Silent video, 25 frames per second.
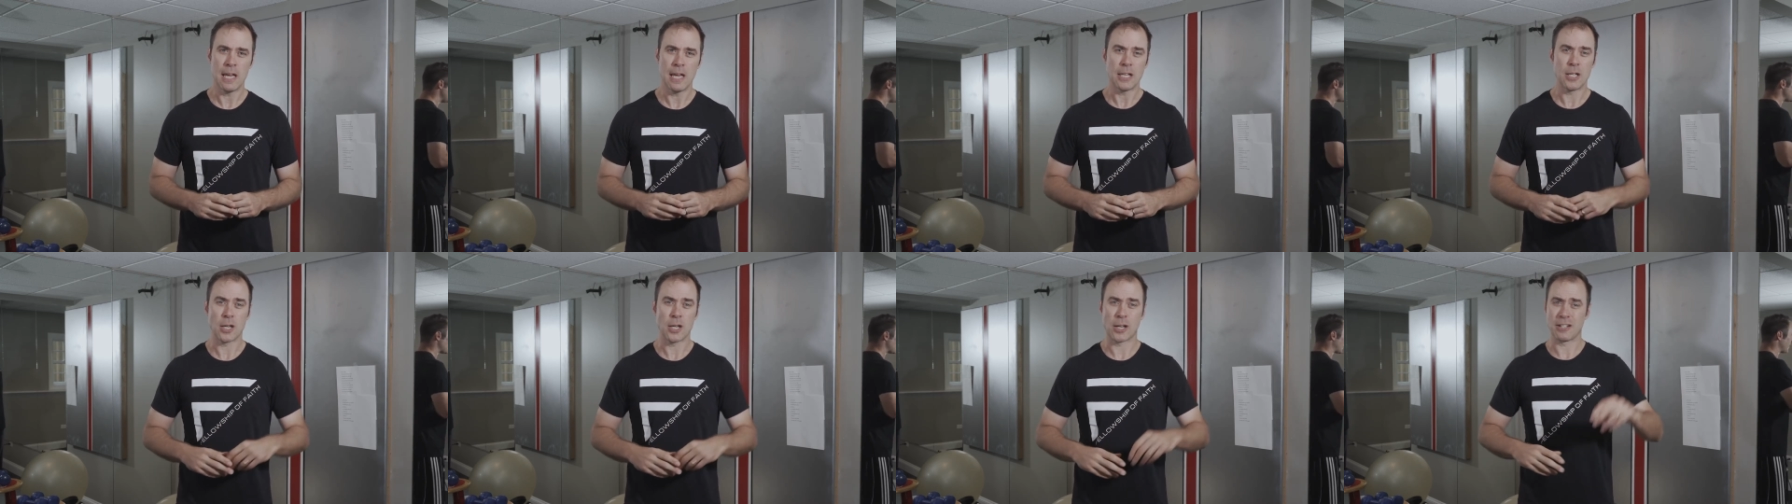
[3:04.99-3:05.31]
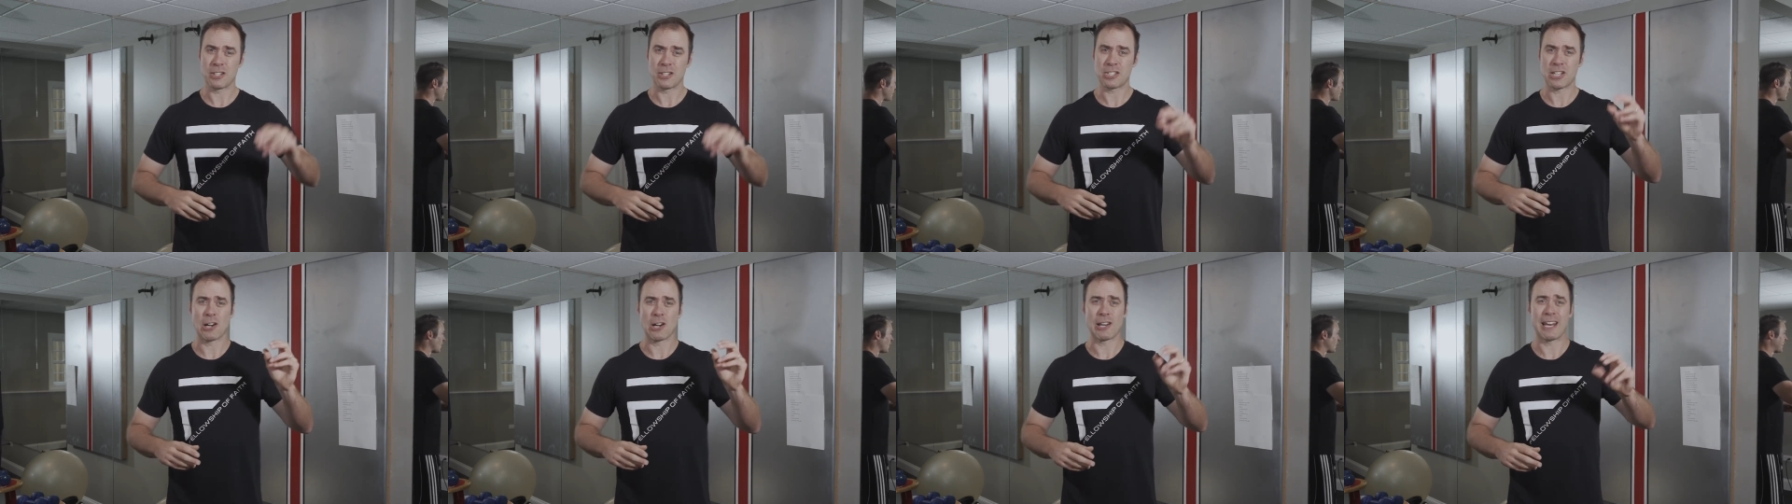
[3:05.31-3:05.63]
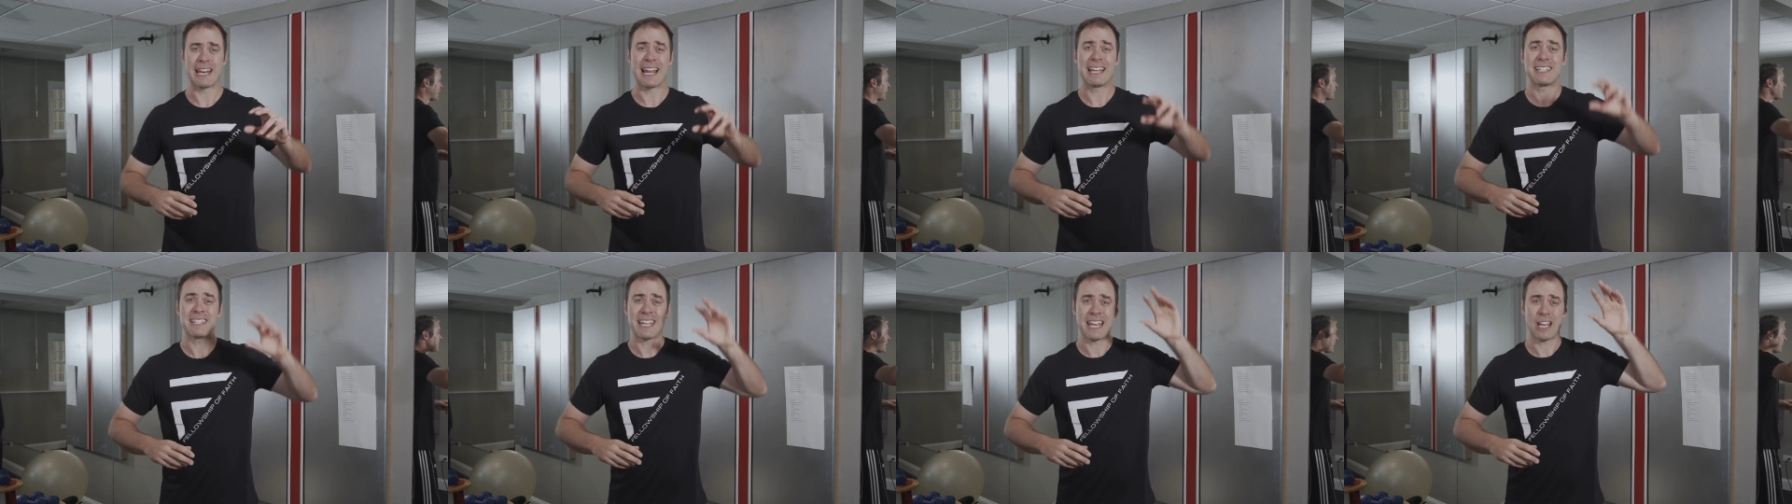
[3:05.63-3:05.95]
You're going to start at
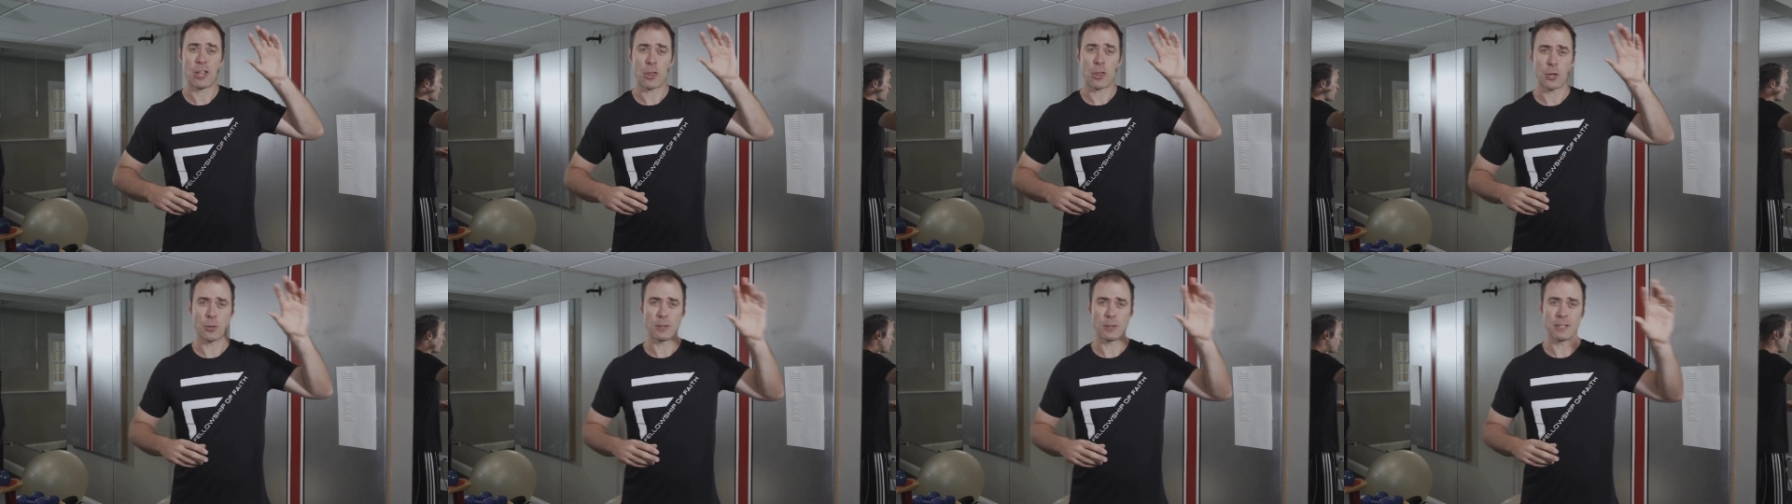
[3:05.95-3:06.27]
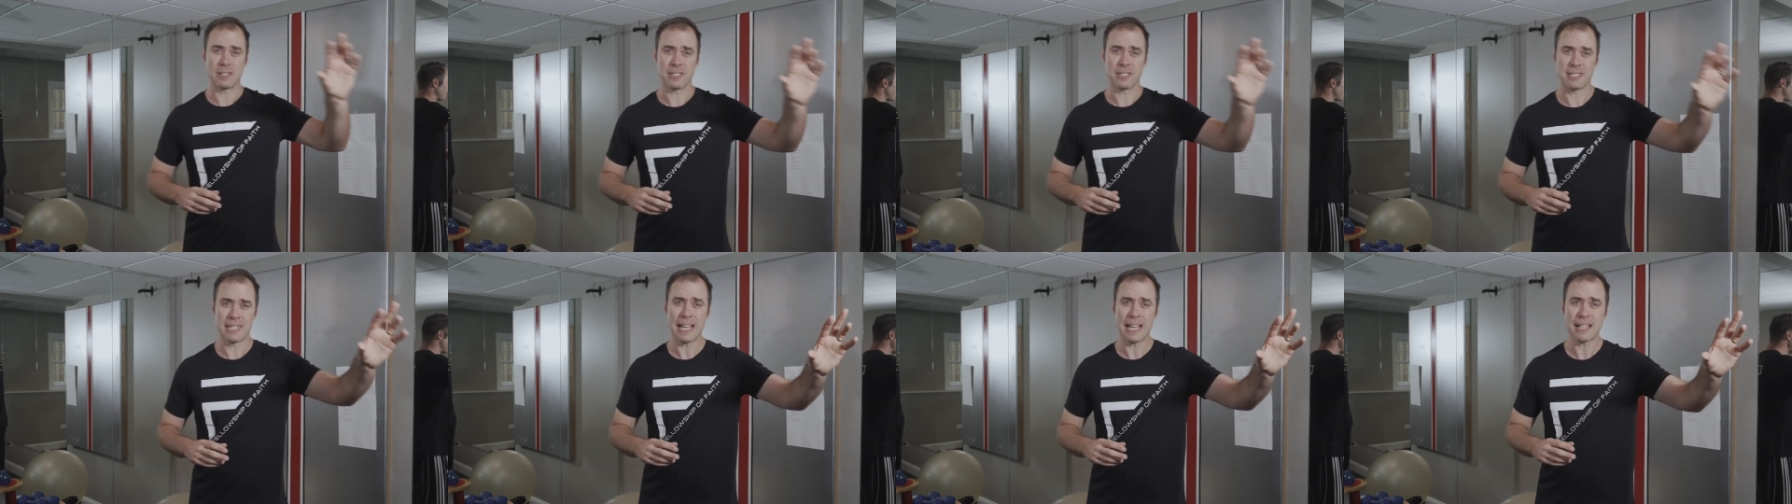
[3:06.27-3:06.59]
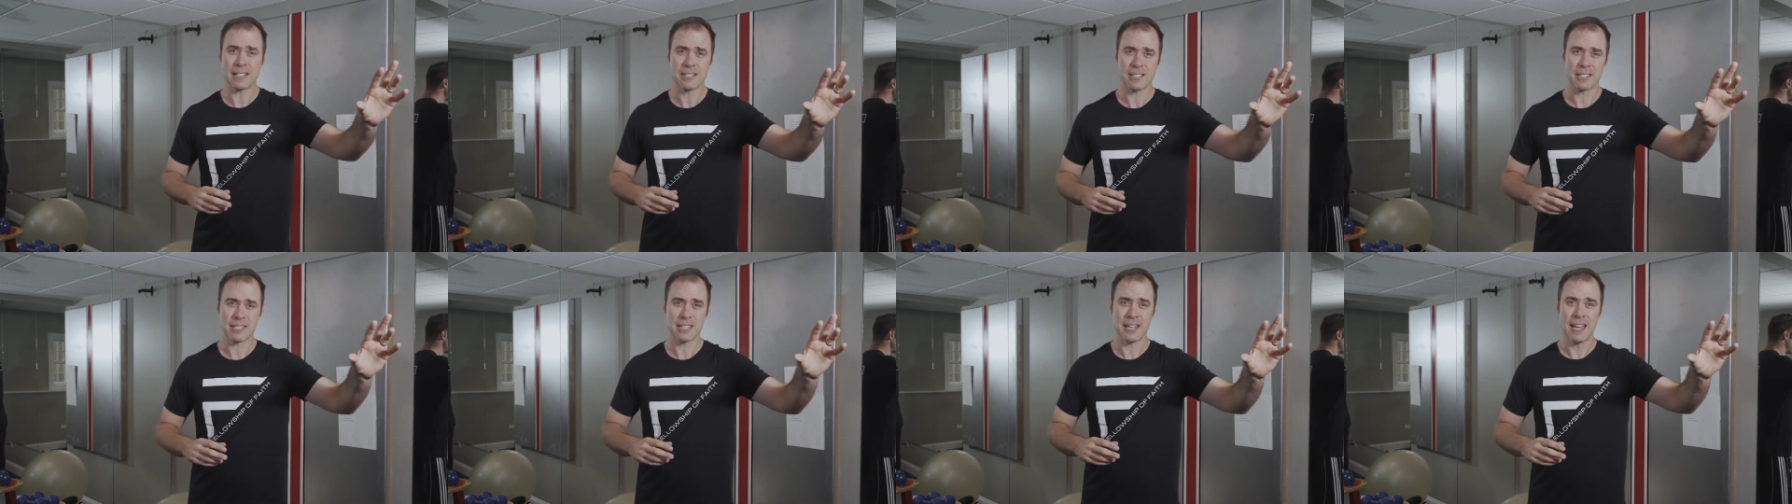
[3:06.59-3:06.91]
Isaiah
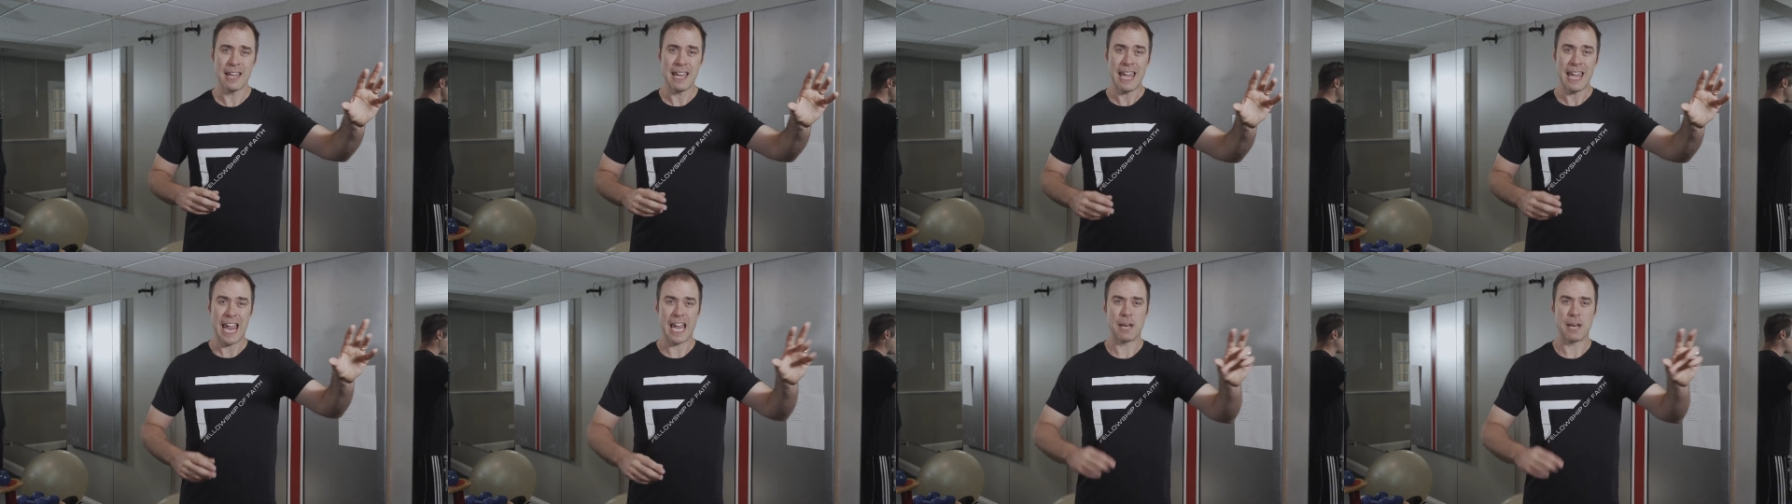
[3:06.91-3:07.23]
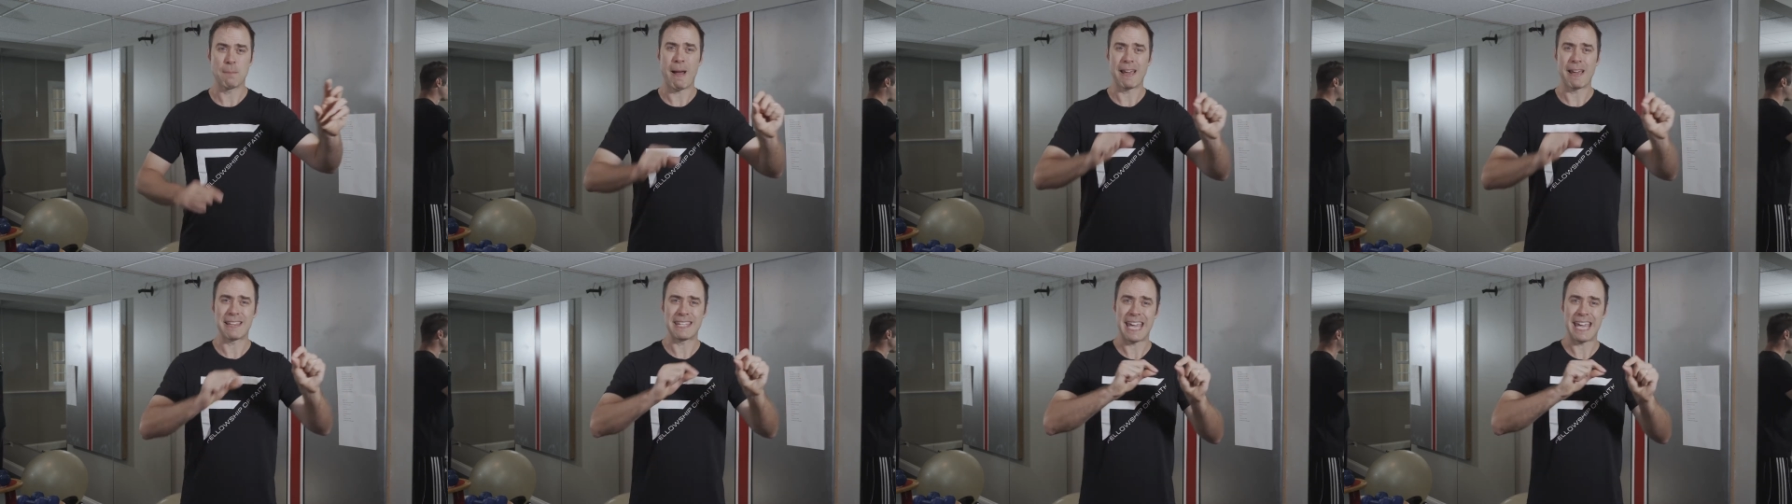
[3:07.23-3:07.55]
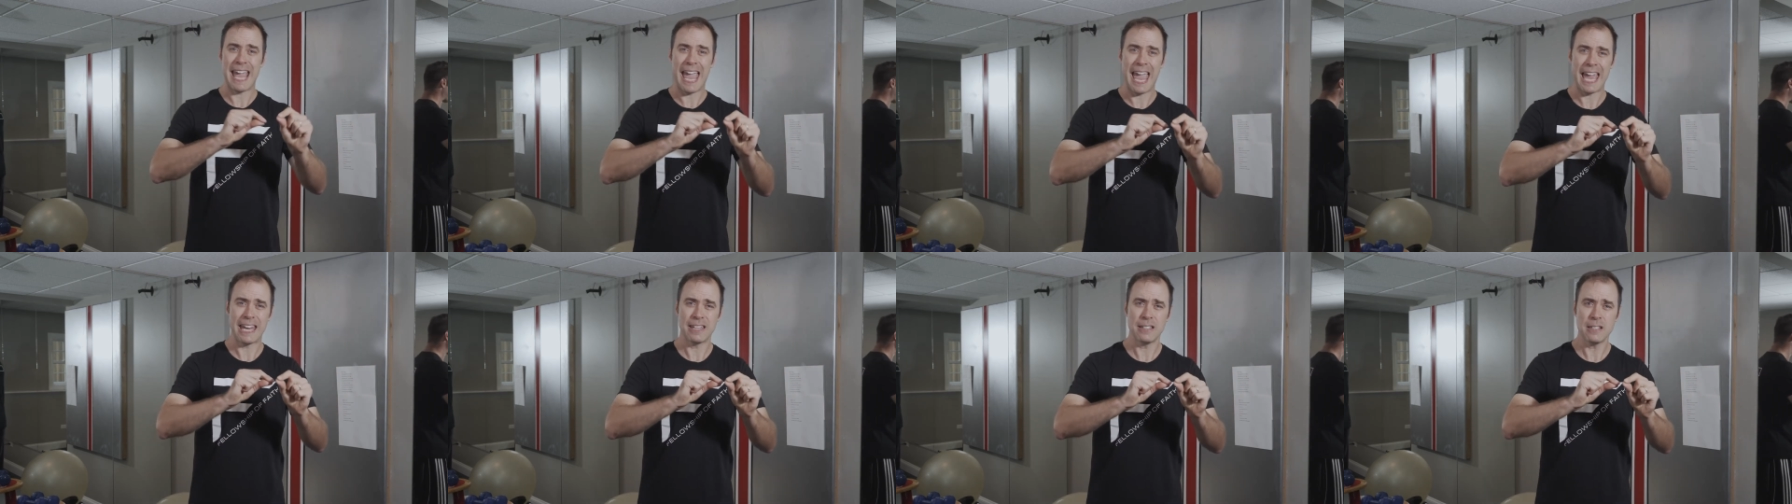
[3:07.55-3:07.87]
36, and by
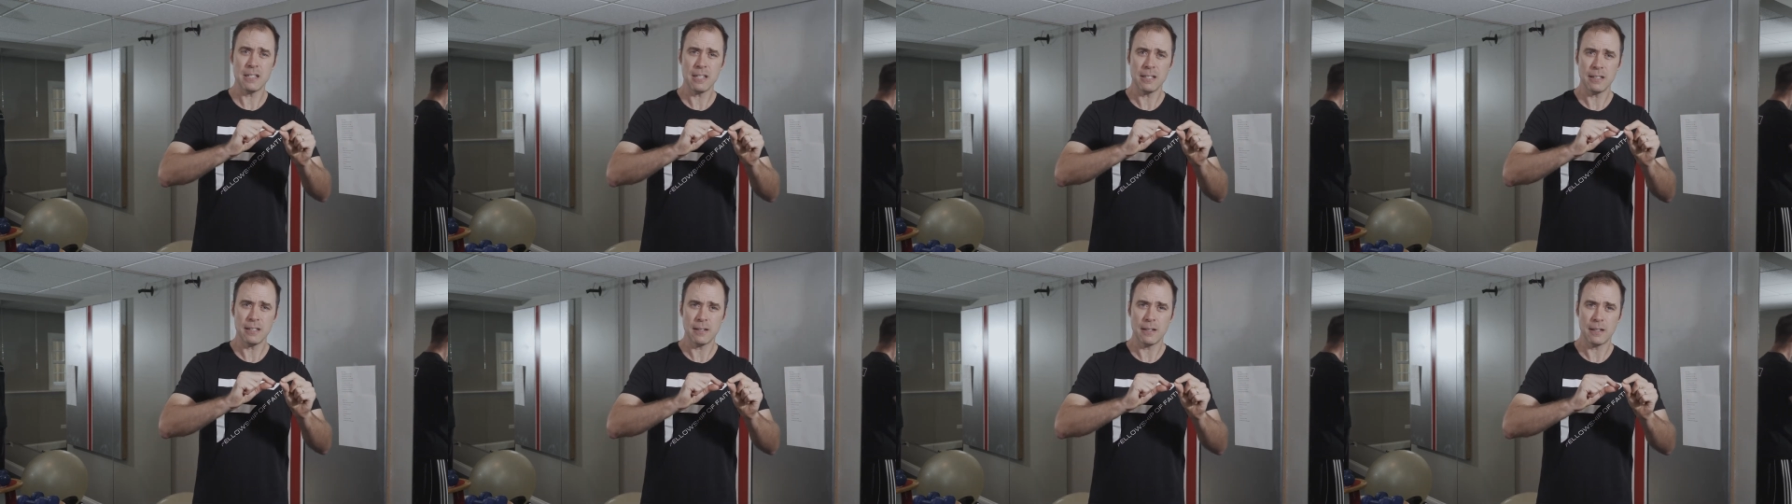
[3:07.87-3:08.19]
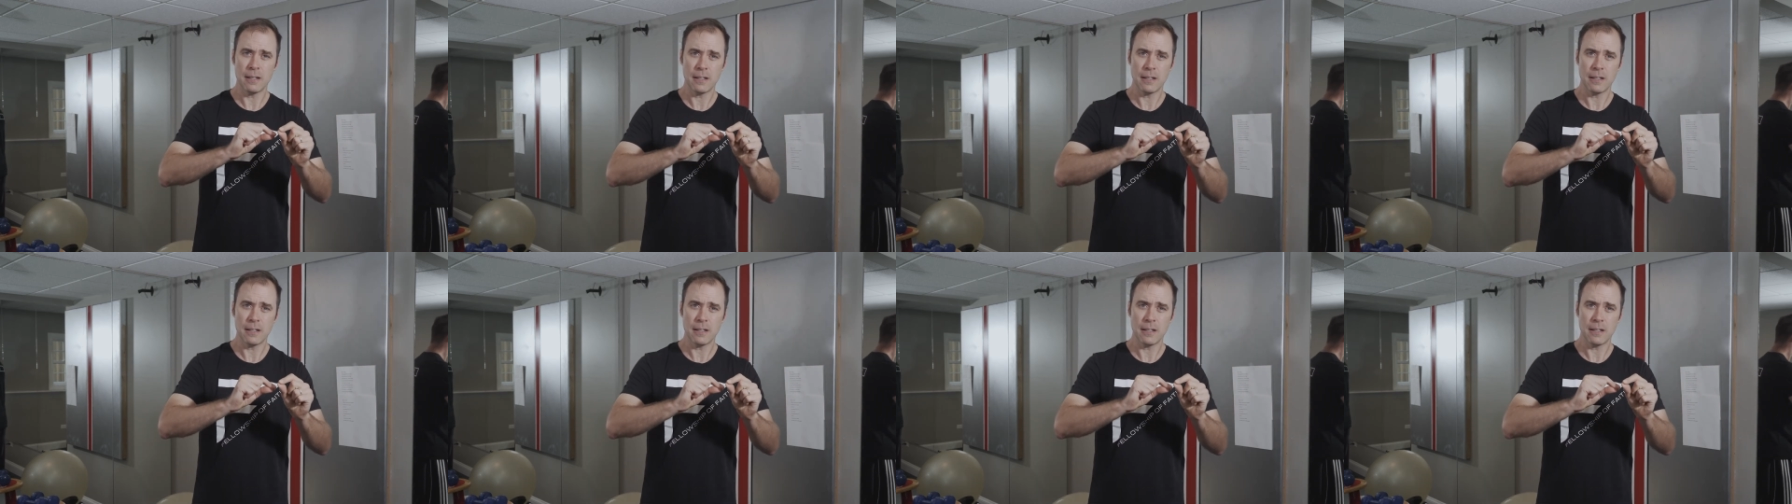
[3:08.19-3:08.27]
the end,